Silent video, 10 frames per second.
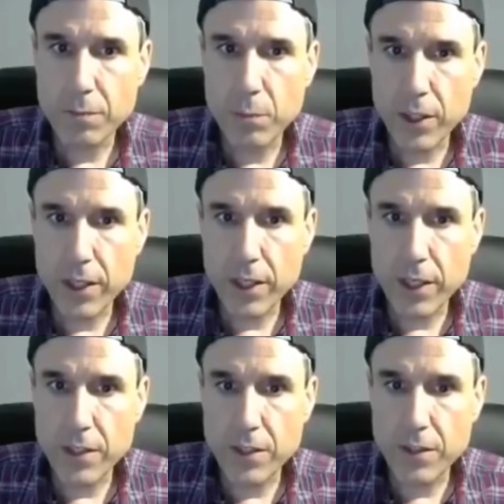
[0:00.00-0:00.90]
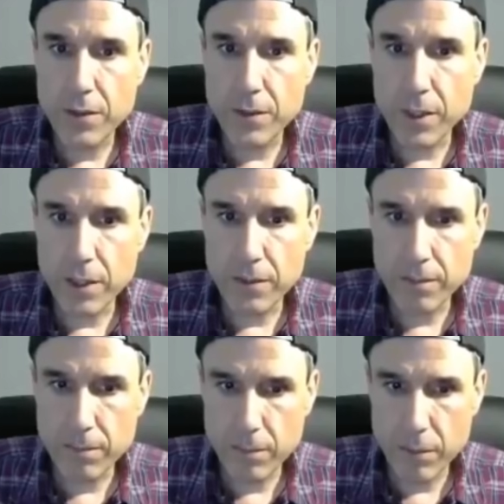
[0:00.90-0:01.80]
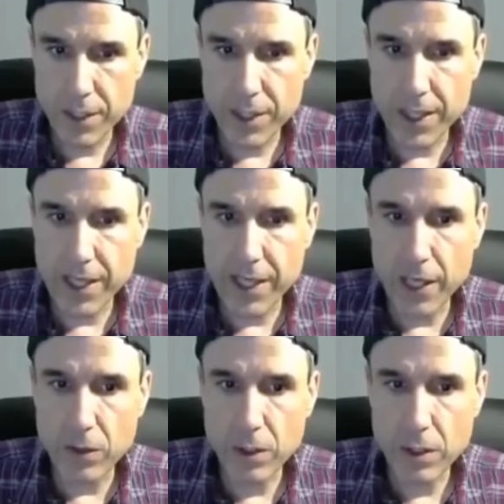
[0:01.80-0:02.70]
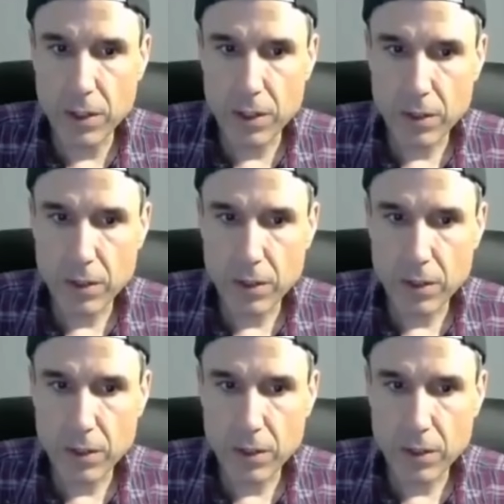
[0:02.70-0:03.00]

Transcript: Let's put it into a DLL.